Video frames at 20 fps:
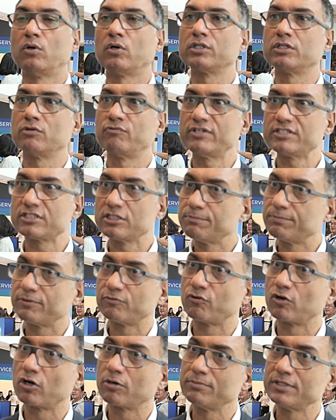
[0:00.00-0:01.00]
on. The vessel
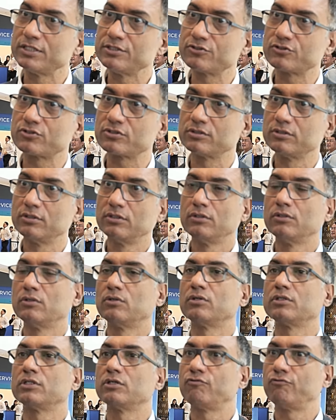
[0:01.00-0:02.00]
performance,
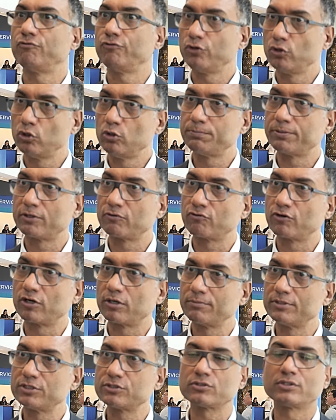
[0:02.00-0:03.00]
on the fuel
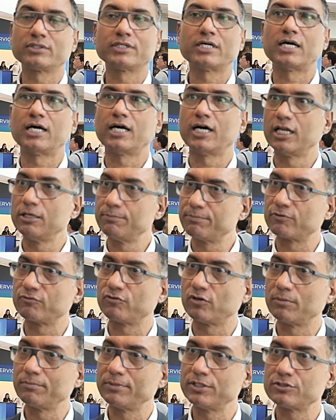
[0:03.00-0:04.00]
performance, on the hull
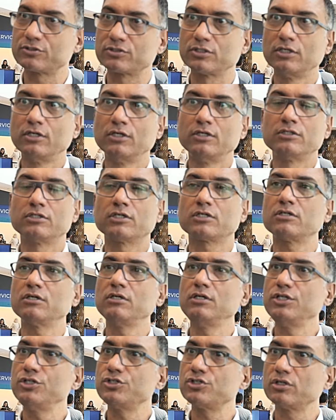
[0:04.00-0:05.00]
performance, the
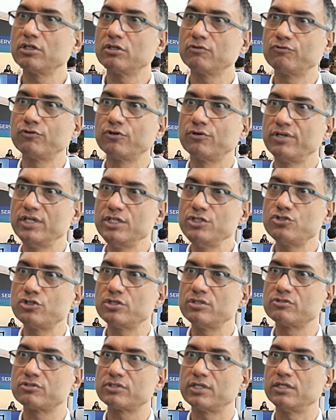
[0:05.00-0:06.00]
condition of your
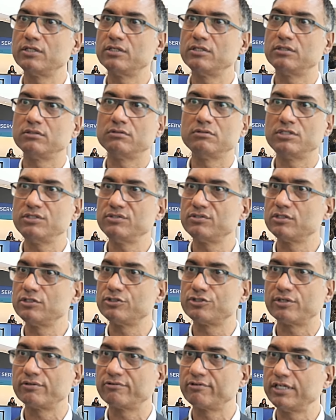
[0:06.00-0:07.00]
engines and diesel
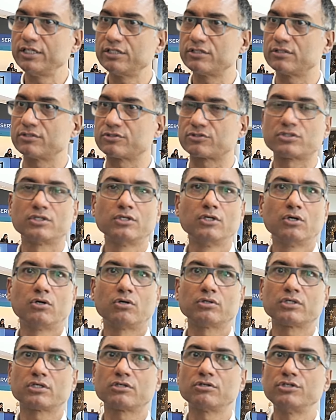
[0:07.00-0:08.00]
generators,
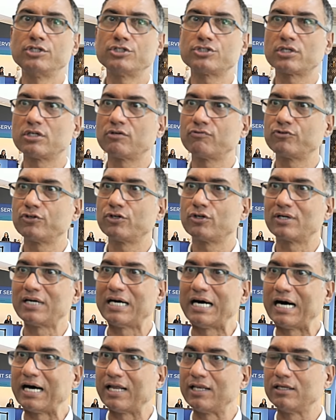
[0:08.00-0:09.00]
or the condition of your
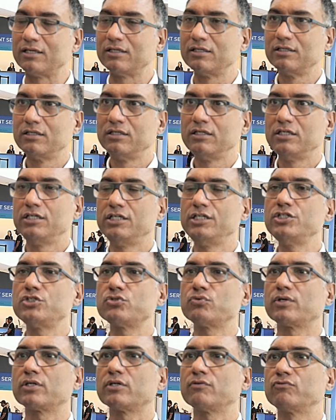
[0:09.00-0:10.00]
hull.
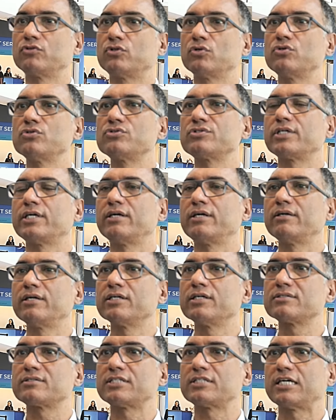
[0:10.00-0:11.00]
Each one of those
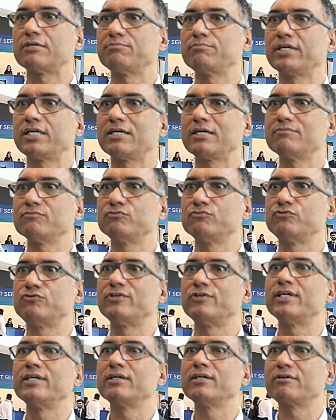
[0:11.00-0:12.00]
areas have become
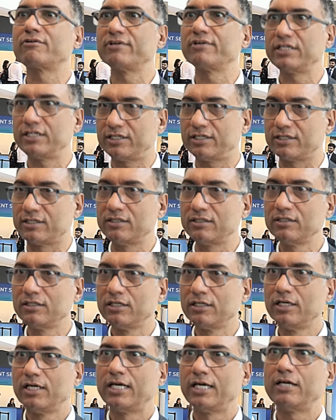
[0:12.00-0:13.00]
very critical.
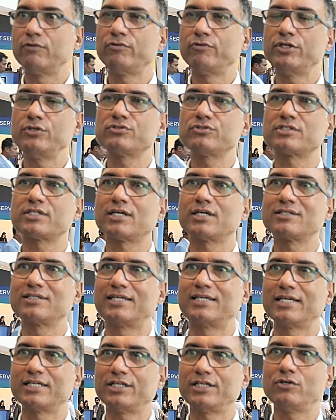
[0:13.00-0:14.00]
And when you
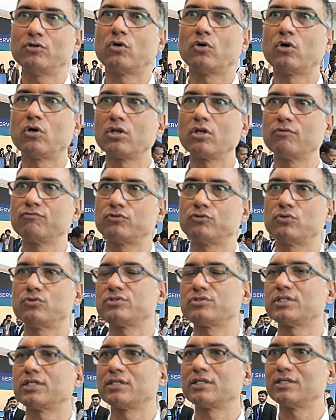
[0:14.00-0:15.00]
start getting all of
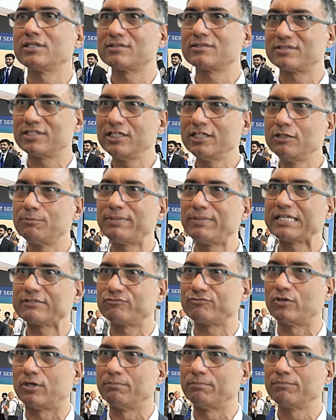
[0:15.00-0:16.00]
those on a single
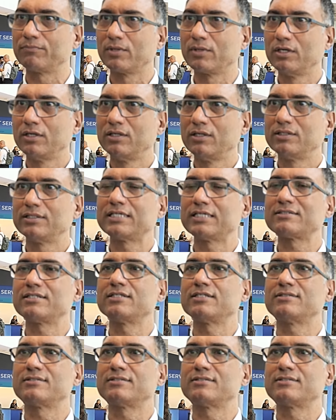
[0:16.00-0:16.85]
platform, That's